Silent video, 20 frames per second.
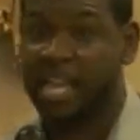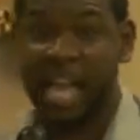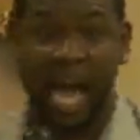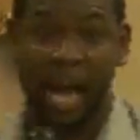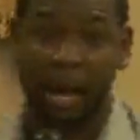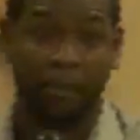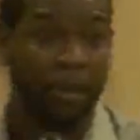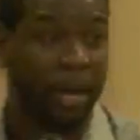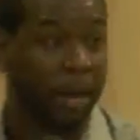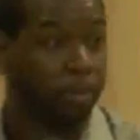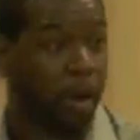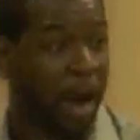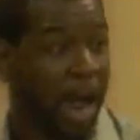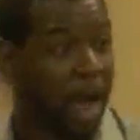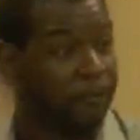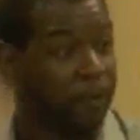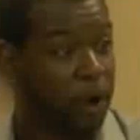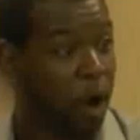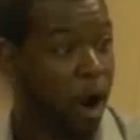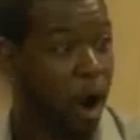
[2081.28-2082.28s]
got a big
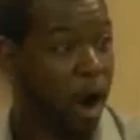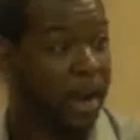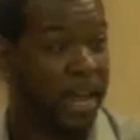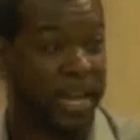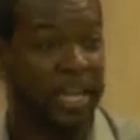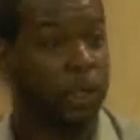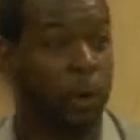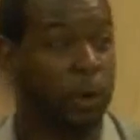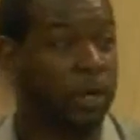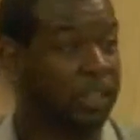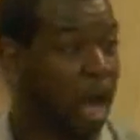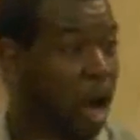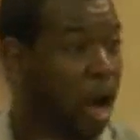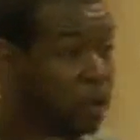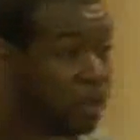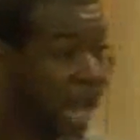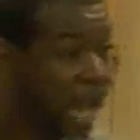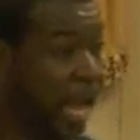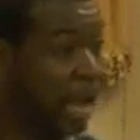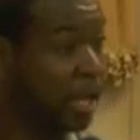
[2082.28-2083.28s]
prideful heart and he do his
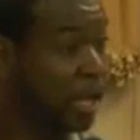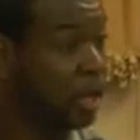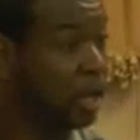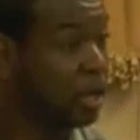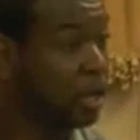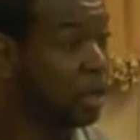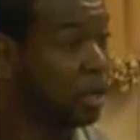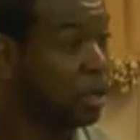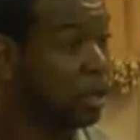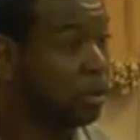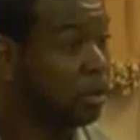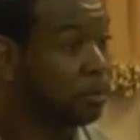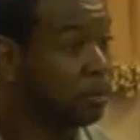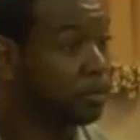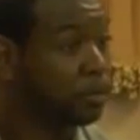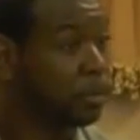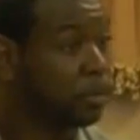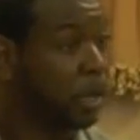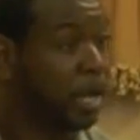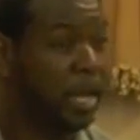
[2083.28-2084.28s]
own thing.
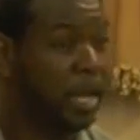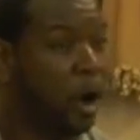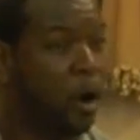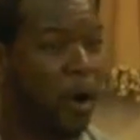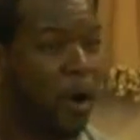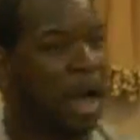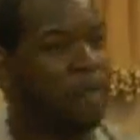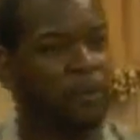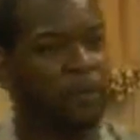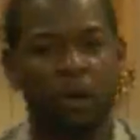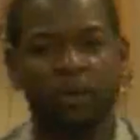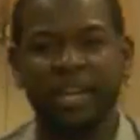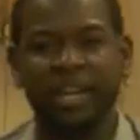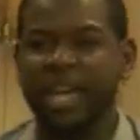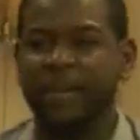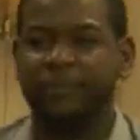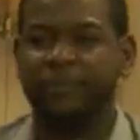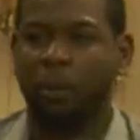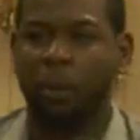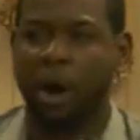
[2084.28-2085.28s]
Yeah. He don't have no
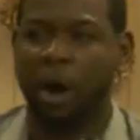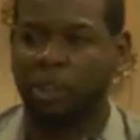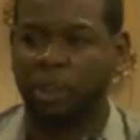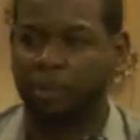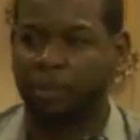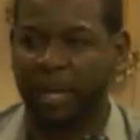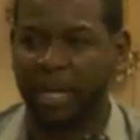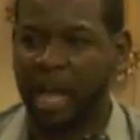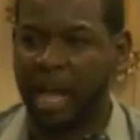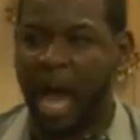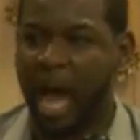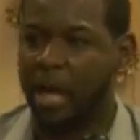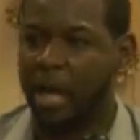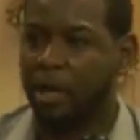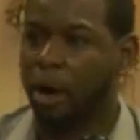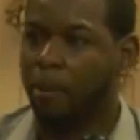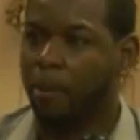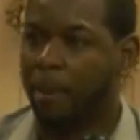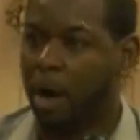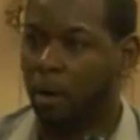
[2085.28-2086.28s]
need for worshiping God
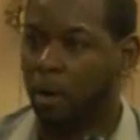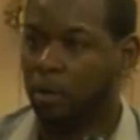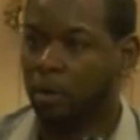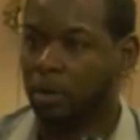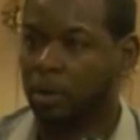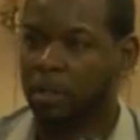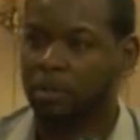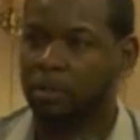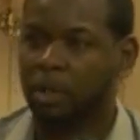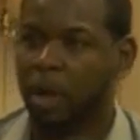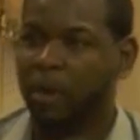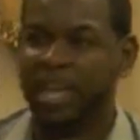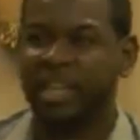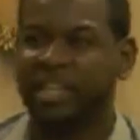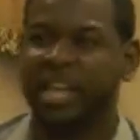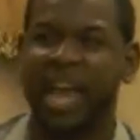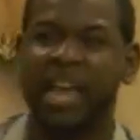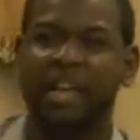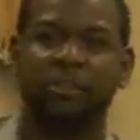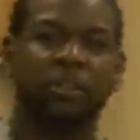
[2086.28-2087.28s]
no more. Yeah. So he
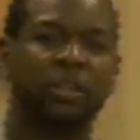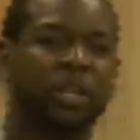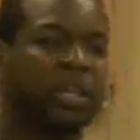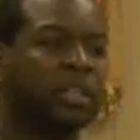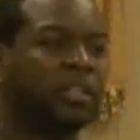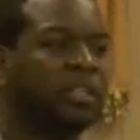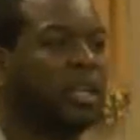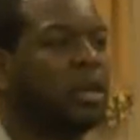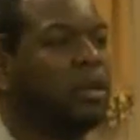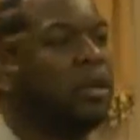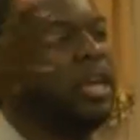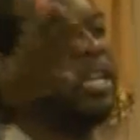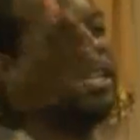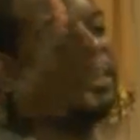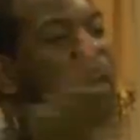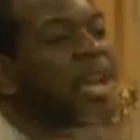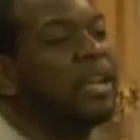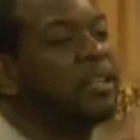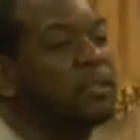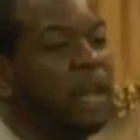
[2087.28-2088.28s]
takes
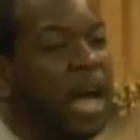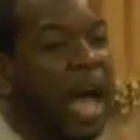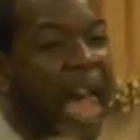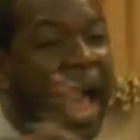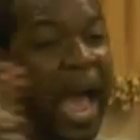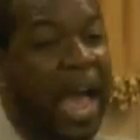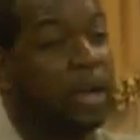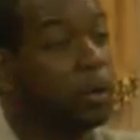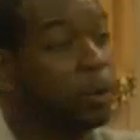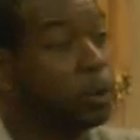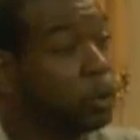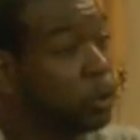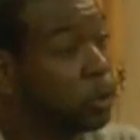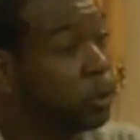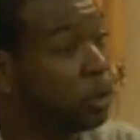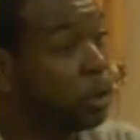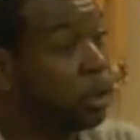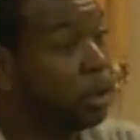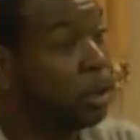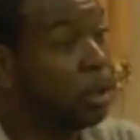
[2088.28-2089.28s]
the
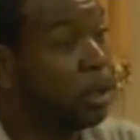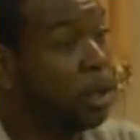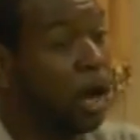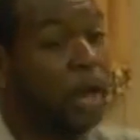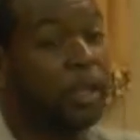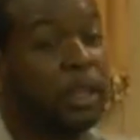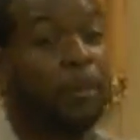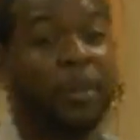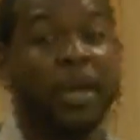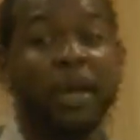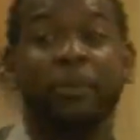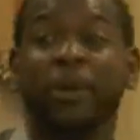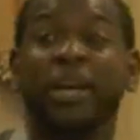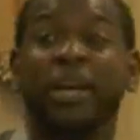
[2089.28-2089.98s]
idols of the people